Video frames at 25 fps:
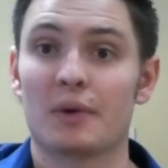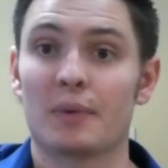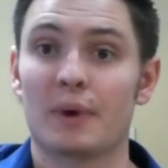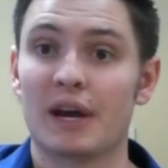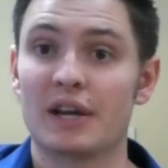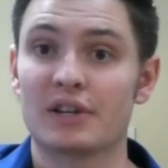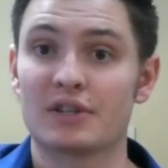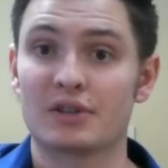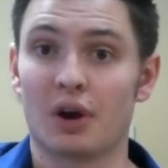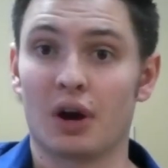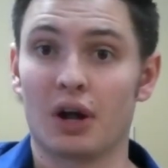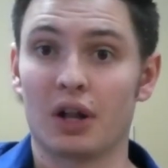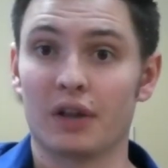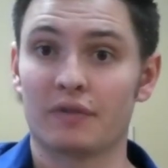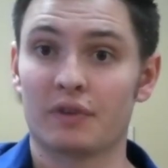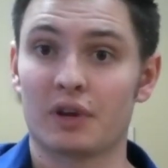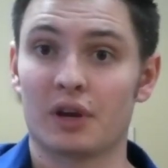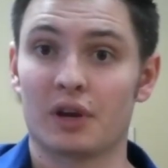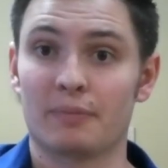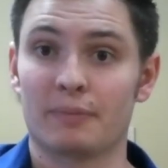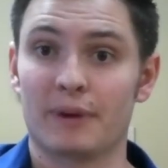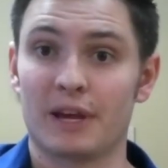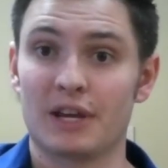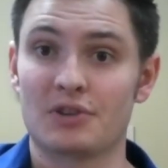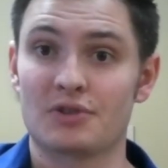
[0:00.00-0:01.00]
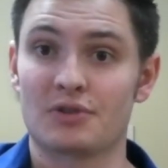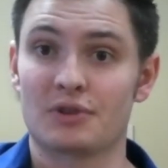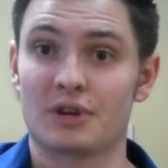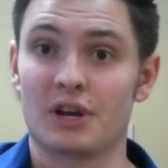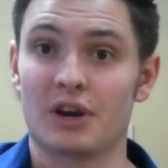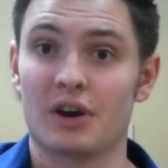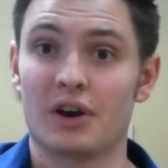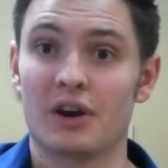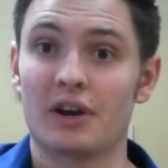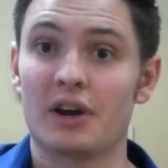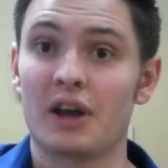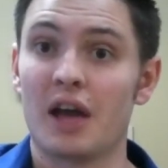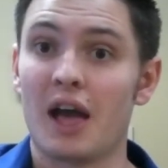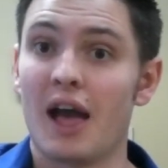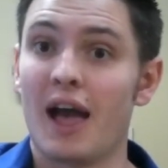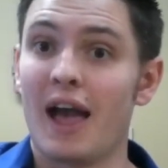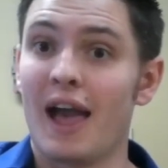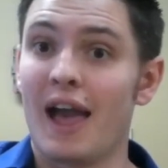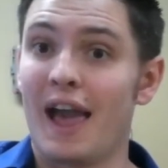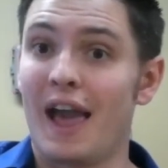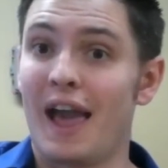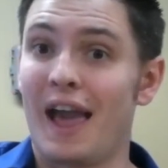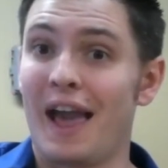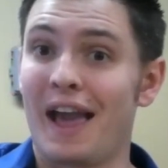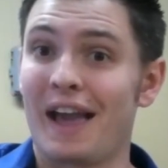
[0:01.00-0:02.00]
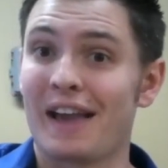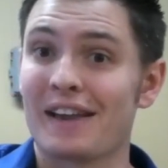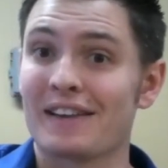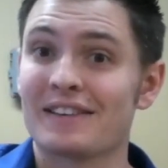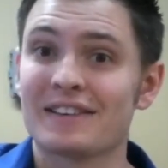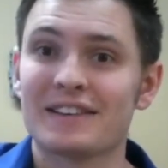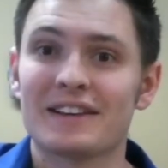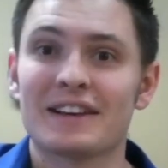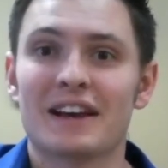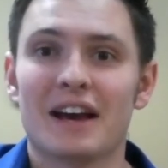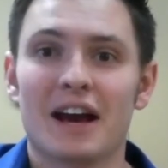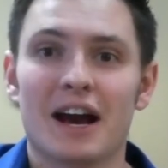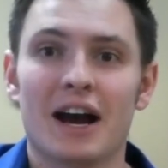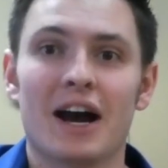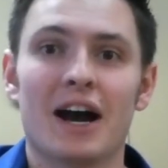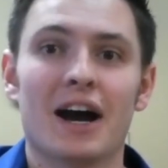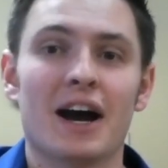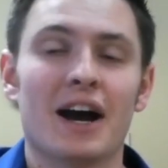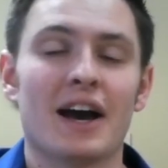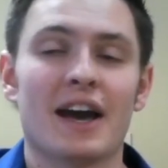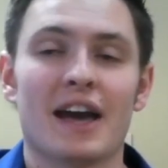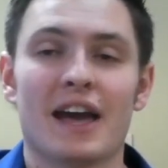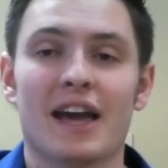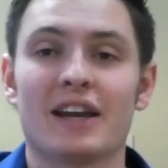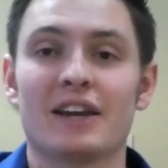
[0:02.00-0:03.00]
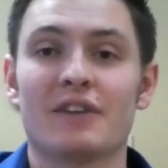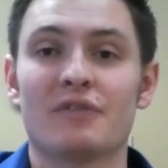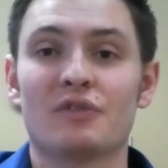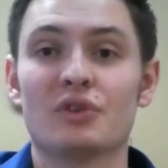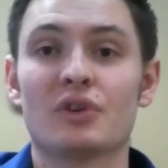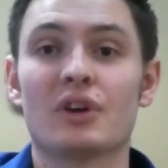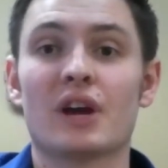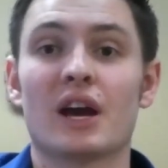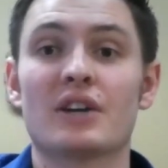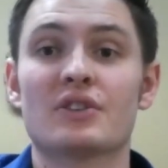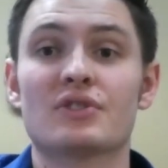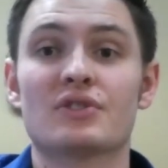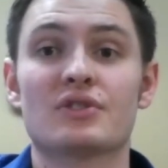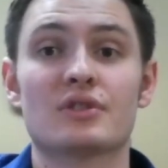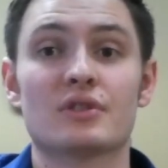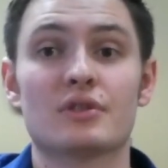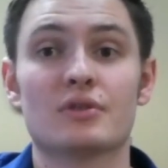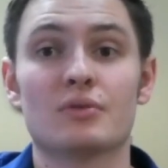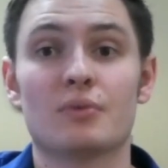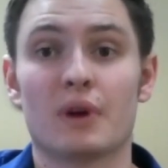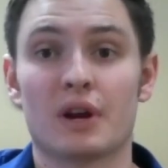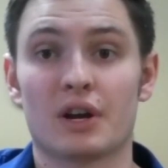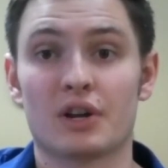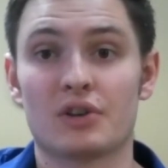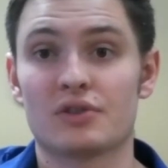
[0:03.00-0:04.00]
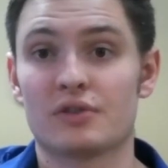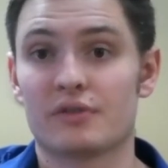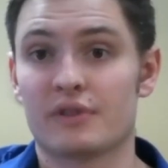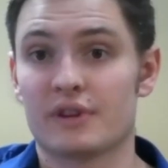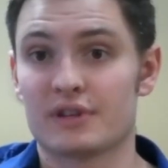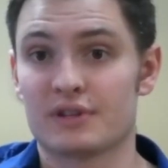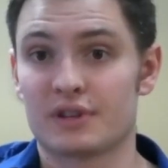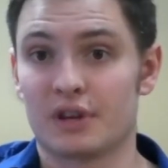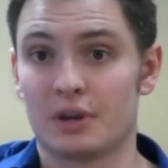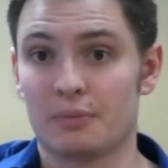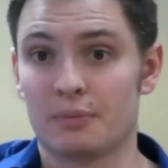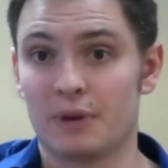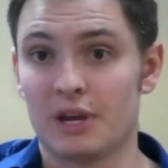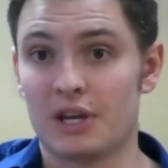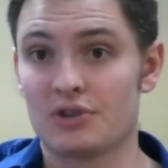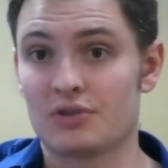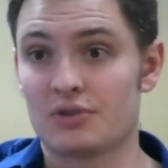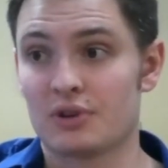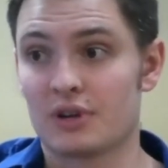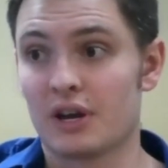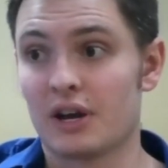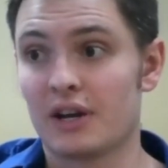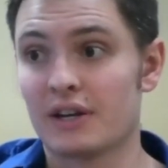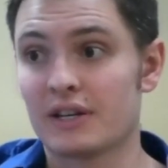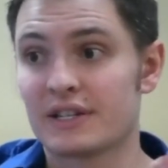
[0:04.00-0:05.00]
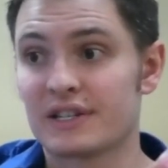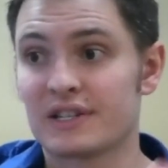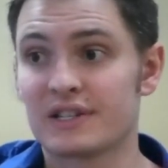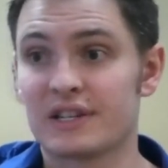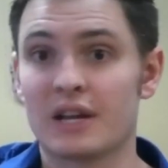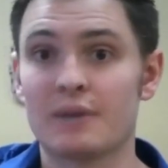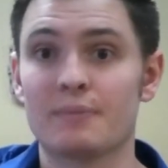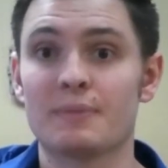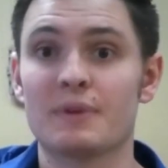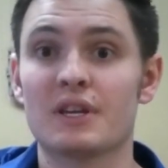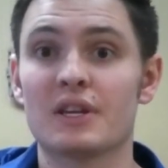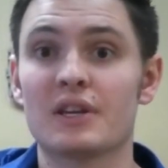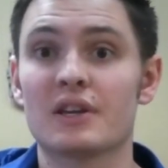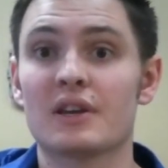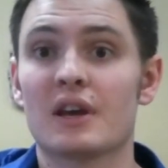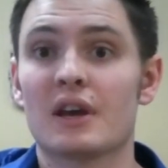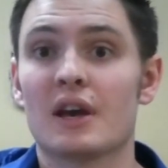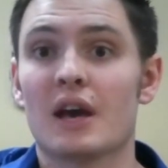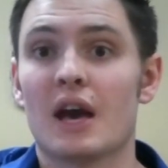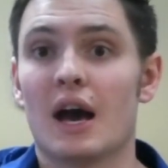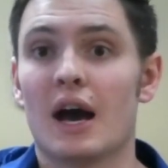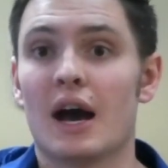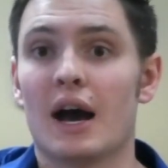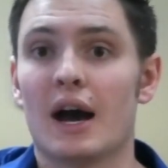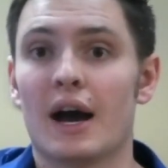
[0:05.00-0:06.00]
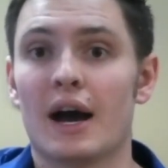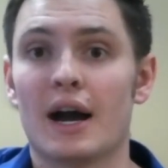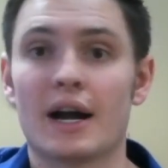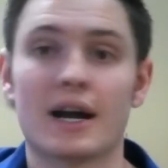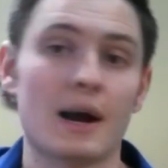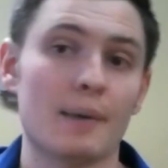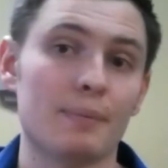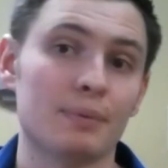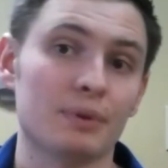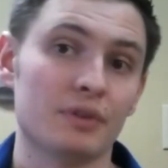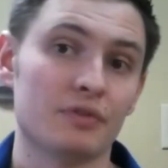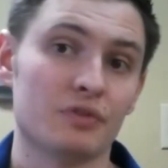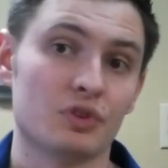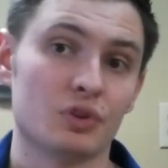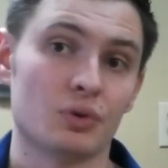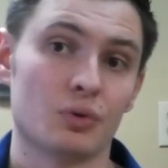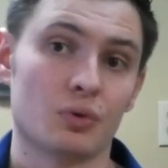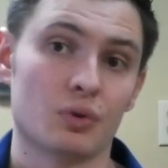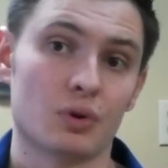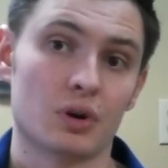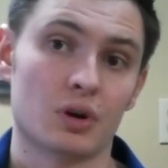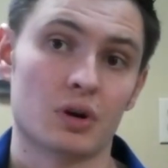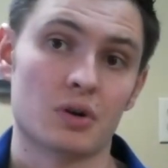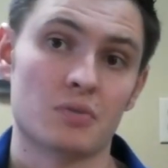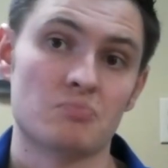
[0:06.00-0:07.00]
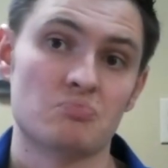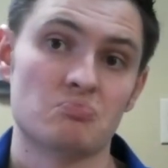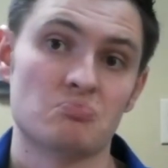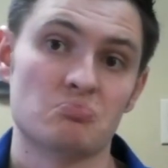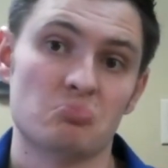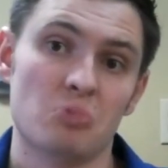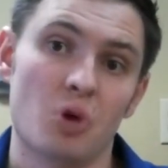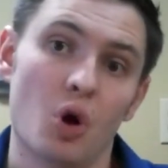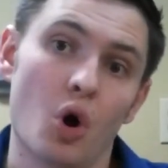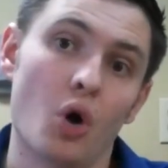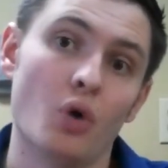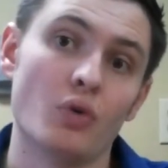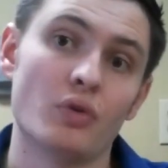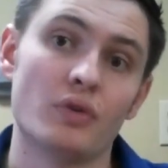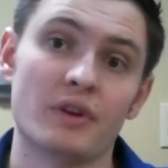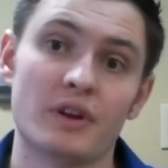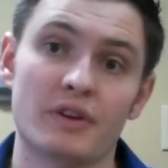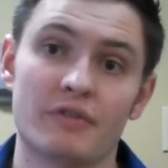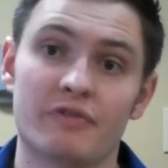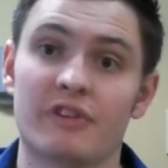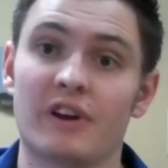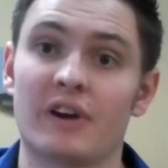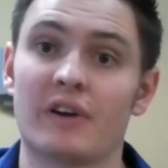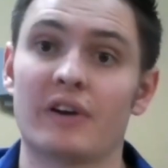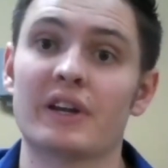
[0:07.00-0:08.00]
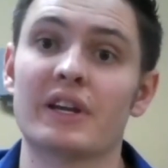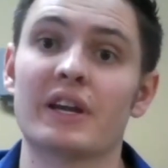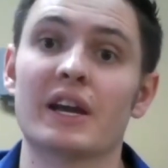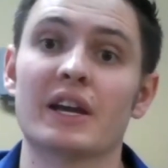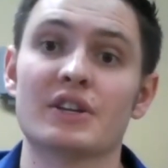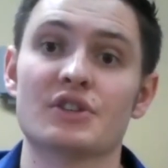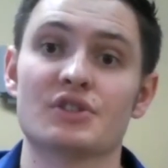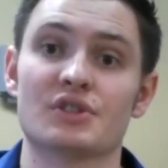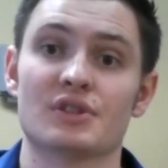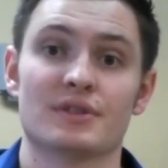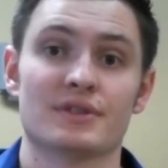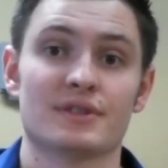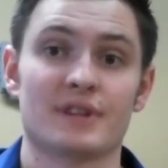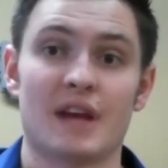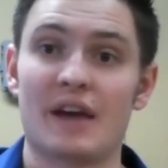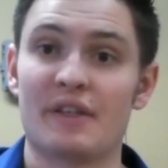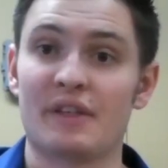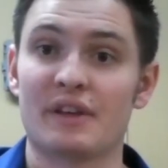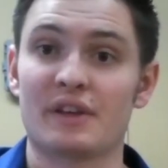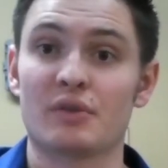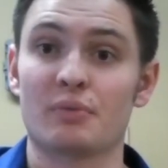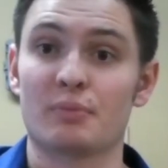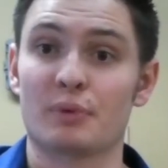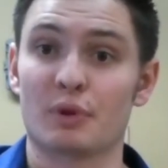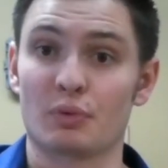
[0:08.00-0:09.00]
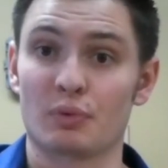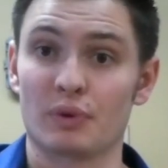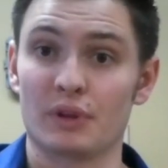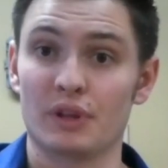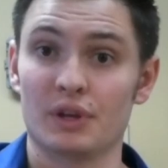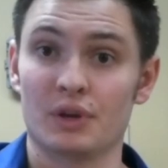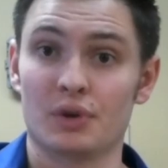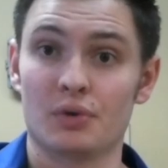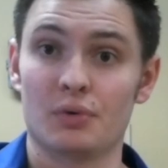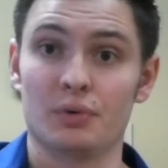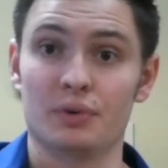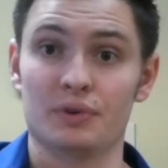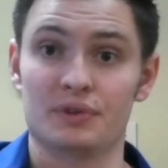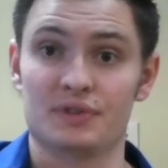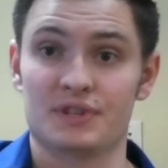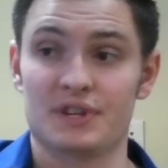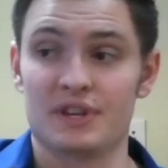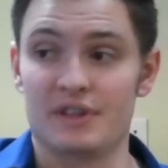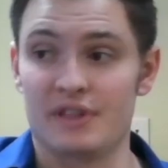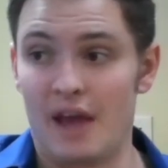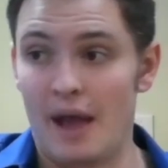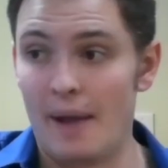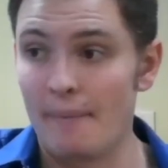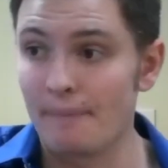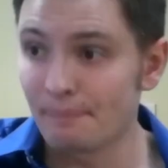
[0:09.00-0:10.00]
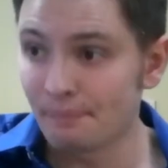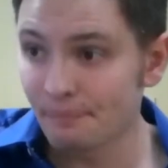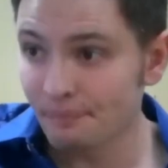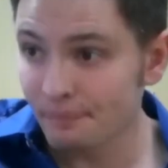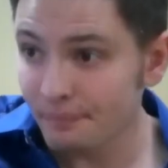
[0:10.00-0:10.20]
the way, to all of you on Patreon, hey. And if you guys do want to do this on Patreon, send me a couple of your own variations. I think it would be really cool to see that.